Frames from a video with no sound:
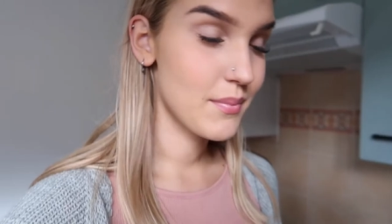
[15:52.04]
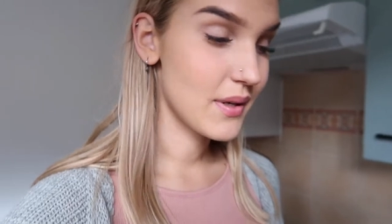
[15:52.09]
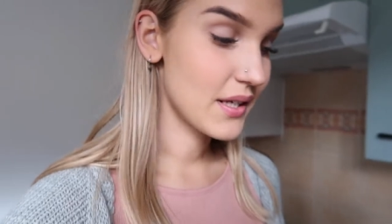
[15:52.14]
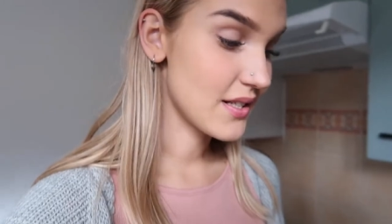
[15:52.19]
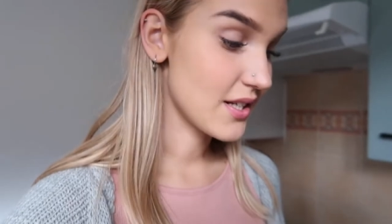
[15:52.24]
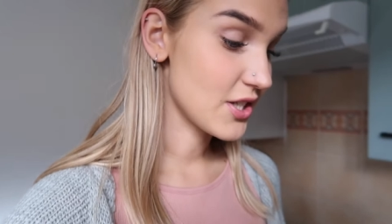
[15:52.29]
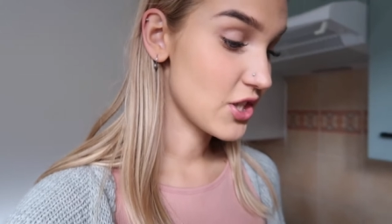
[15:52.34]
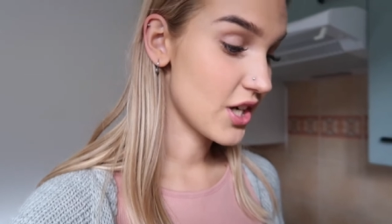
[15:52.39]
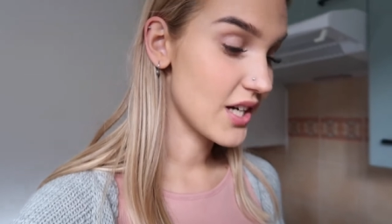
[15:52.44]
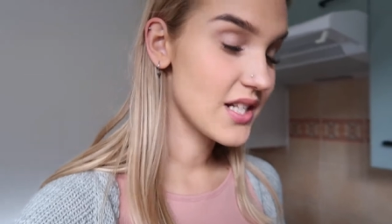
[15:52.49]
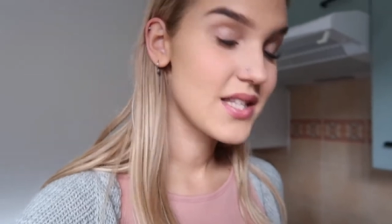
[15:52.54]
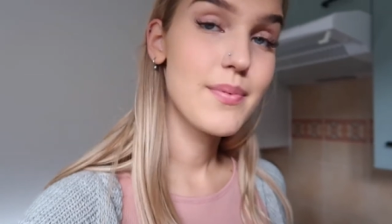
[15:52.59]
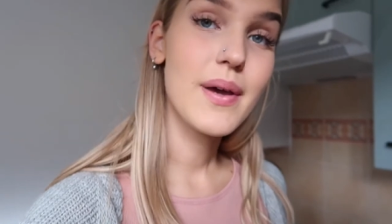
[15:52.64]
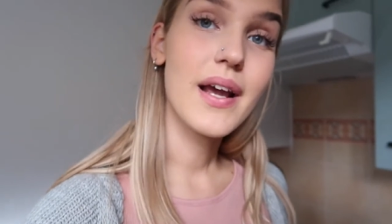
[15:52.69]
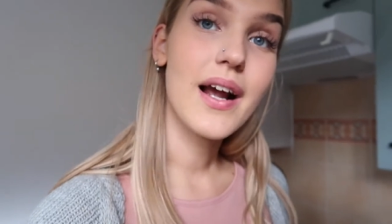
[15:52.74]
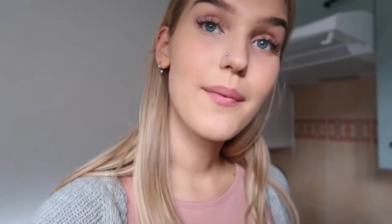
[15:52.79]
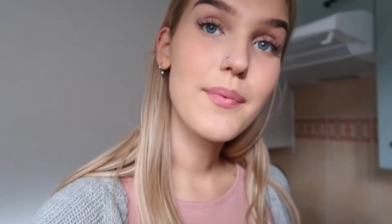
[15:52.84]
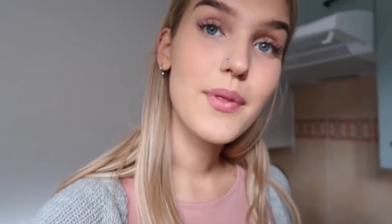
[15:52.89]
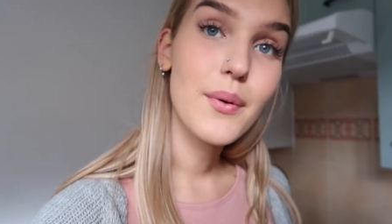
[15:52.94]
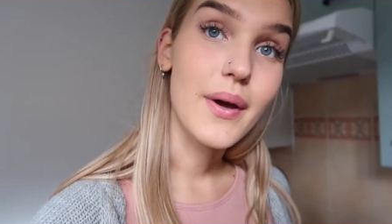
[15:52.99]
because I tried to
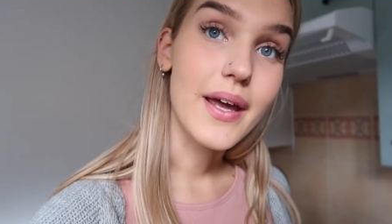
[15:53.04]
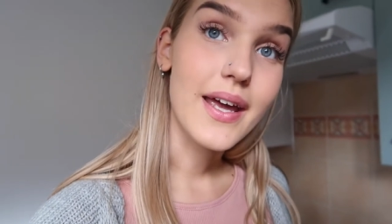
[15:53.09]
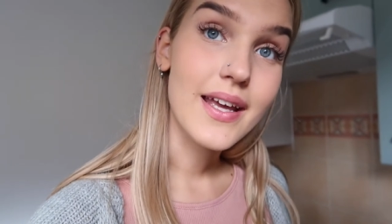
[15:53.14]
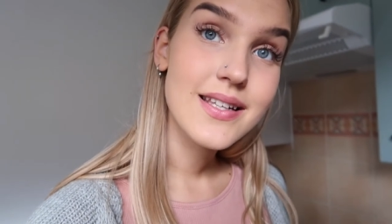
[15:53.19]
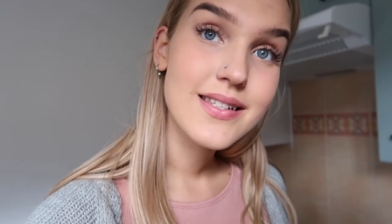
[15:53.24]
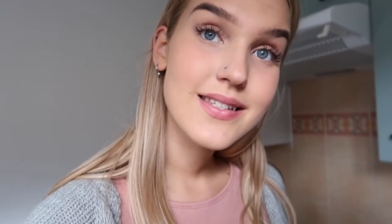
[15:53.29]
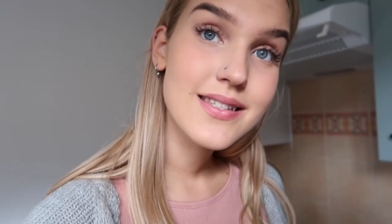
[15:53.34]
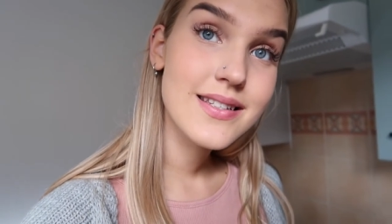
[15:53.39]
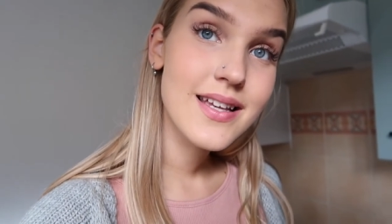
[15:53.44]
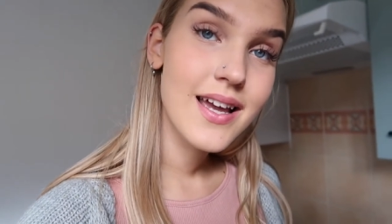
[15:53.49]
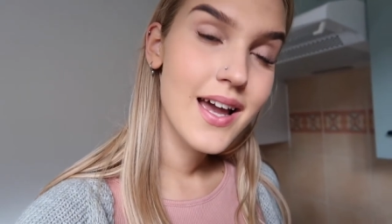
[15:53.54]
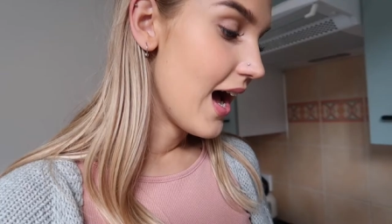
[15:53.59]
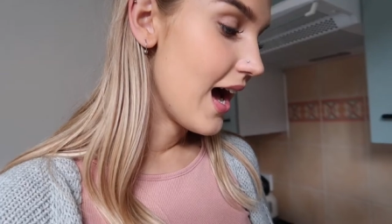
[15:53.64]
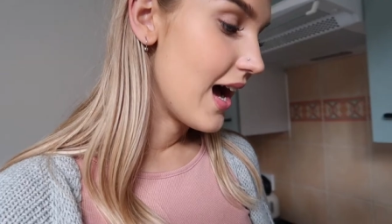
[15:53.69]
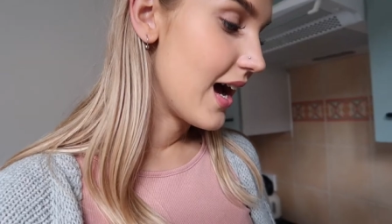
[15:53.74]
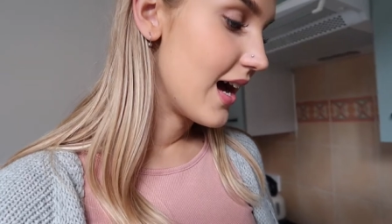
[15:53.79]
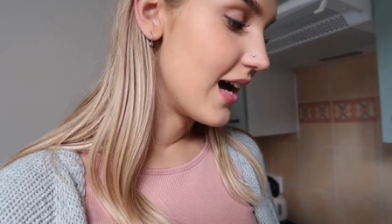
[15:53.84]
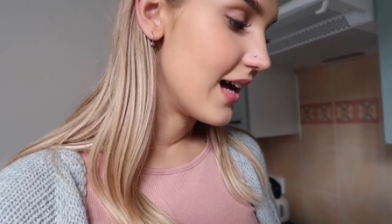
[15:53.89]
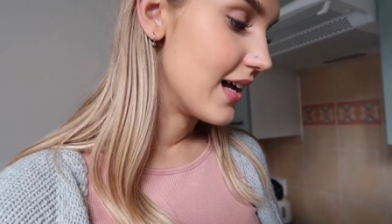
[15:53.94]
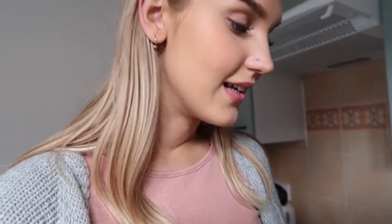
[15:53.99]
pick up the whisk
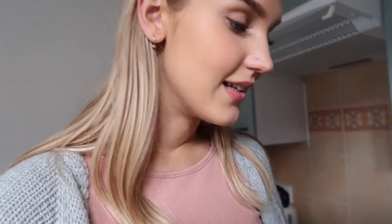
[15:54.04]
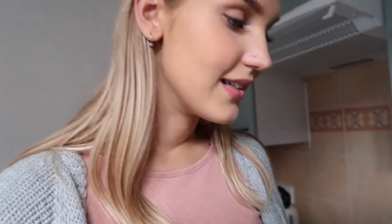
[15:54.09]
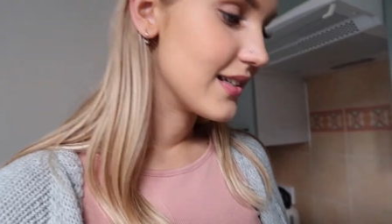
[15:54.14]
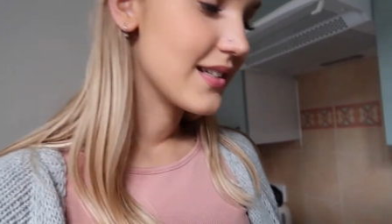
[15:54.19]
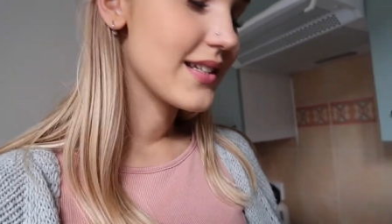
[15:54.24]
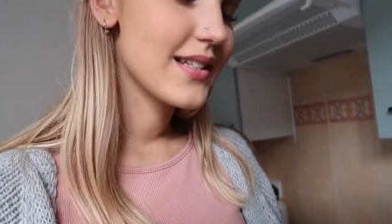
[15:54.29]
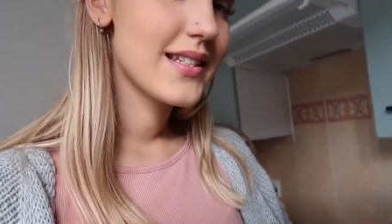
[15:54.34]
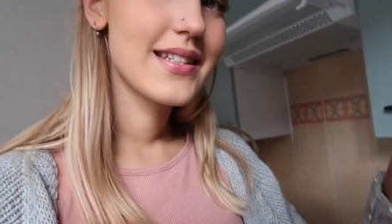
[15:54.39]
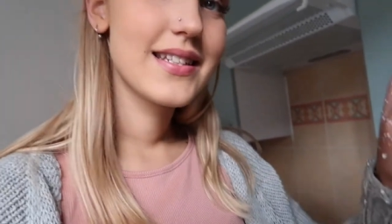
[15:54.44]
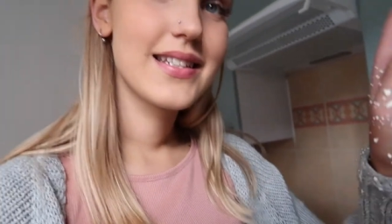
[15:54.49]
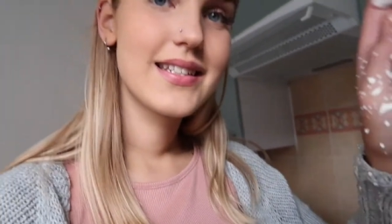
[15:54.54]
and